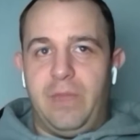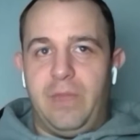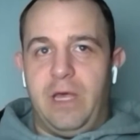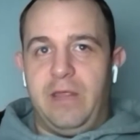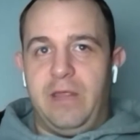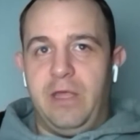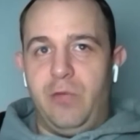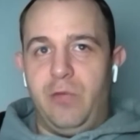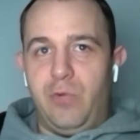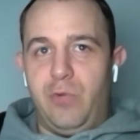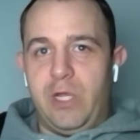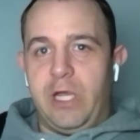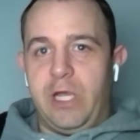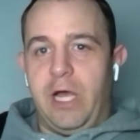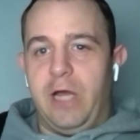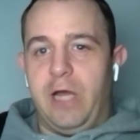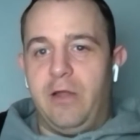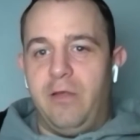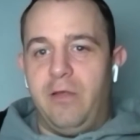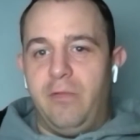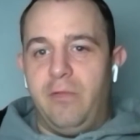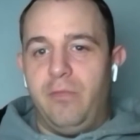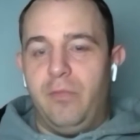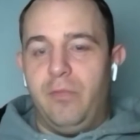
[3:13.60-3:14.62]
we kind
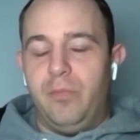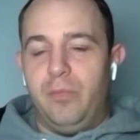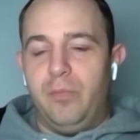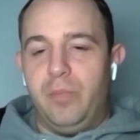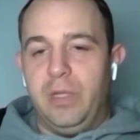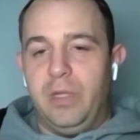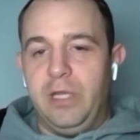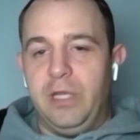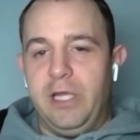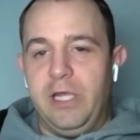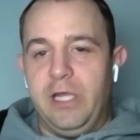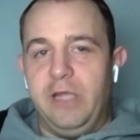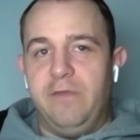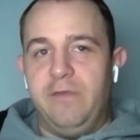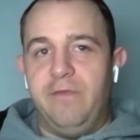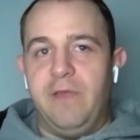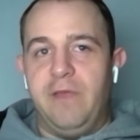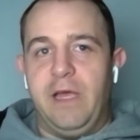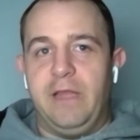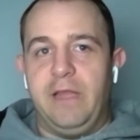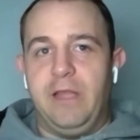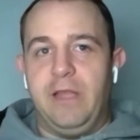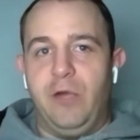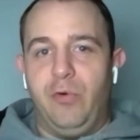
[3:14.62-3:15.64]
of believed
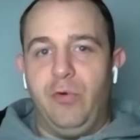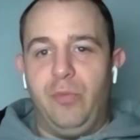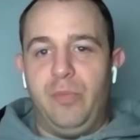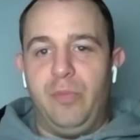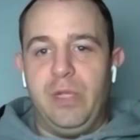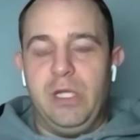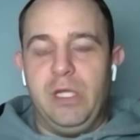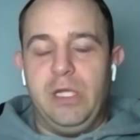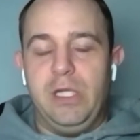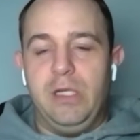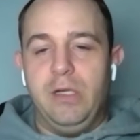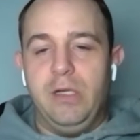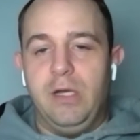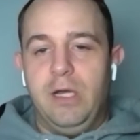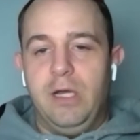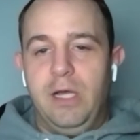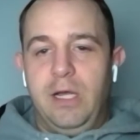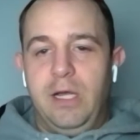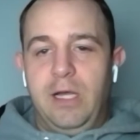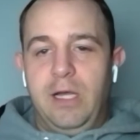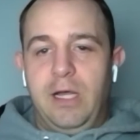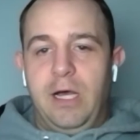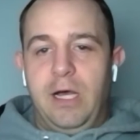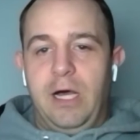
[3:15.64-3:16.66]
that there would be
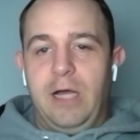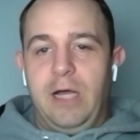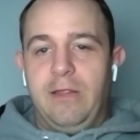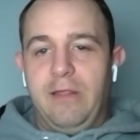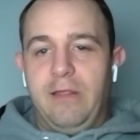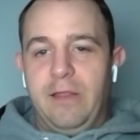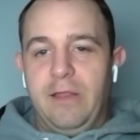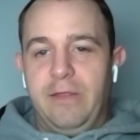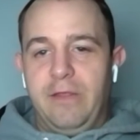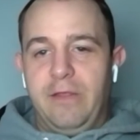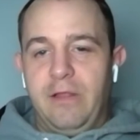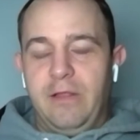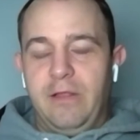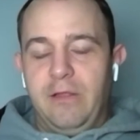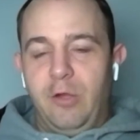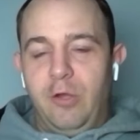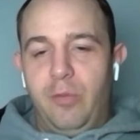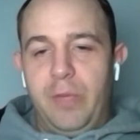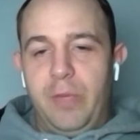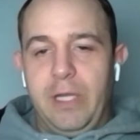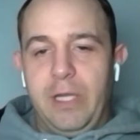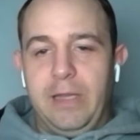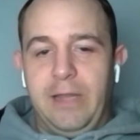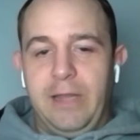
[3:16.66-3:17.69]
a little
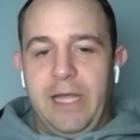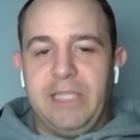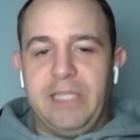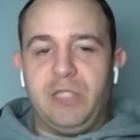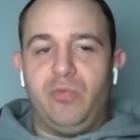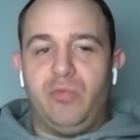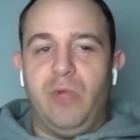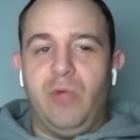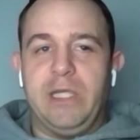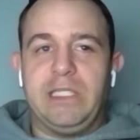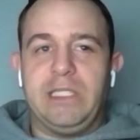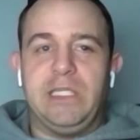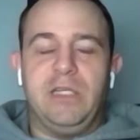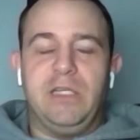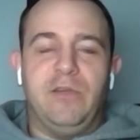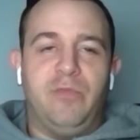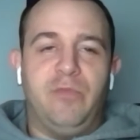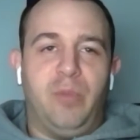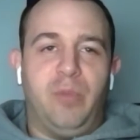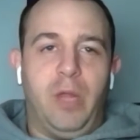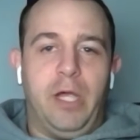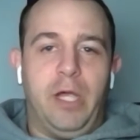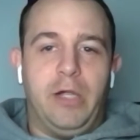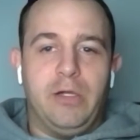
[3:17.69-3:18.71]
bit less resting of
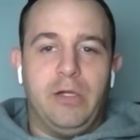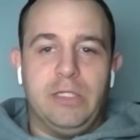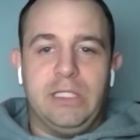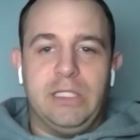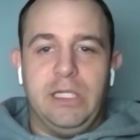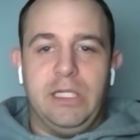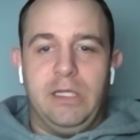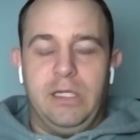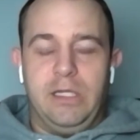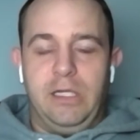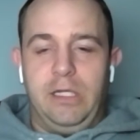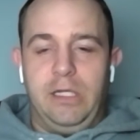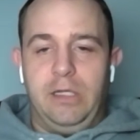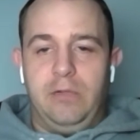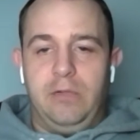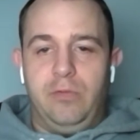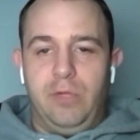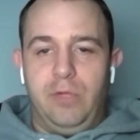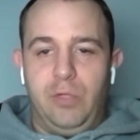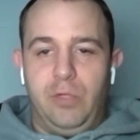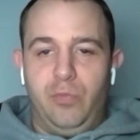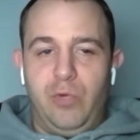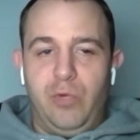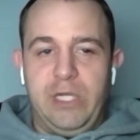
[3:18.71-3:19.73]
players in
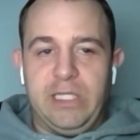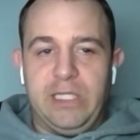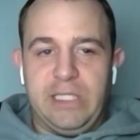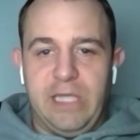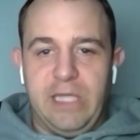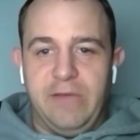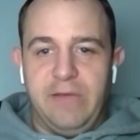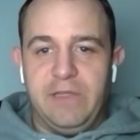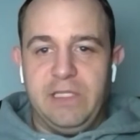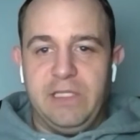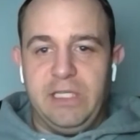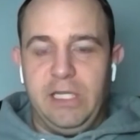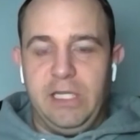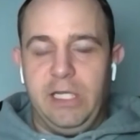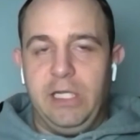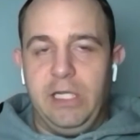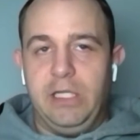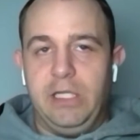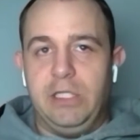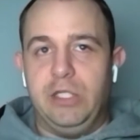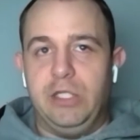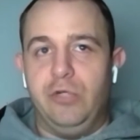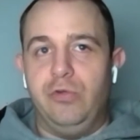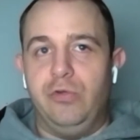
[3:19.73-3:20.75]
week
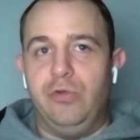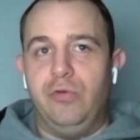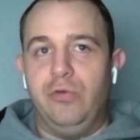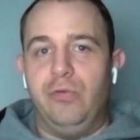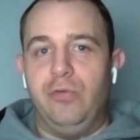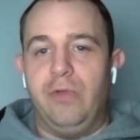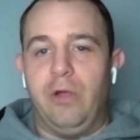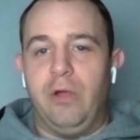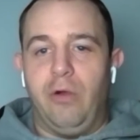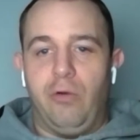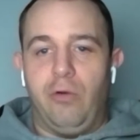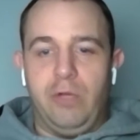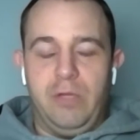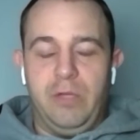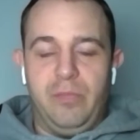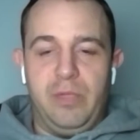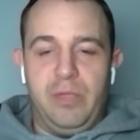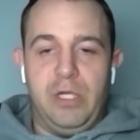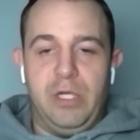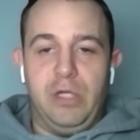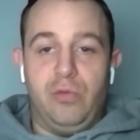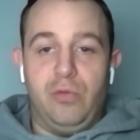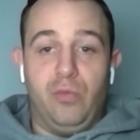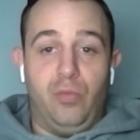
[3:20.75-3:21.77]
17 due to there only
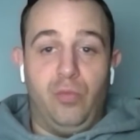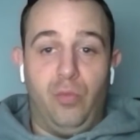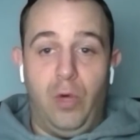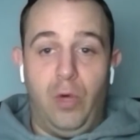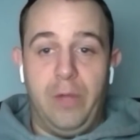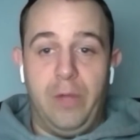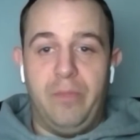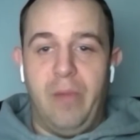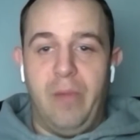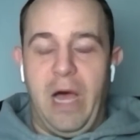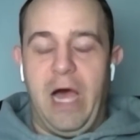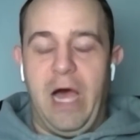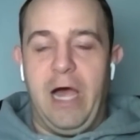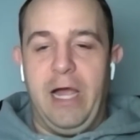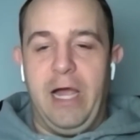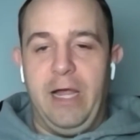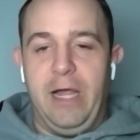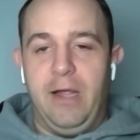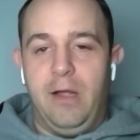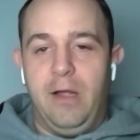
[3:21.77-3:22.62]
being one bye.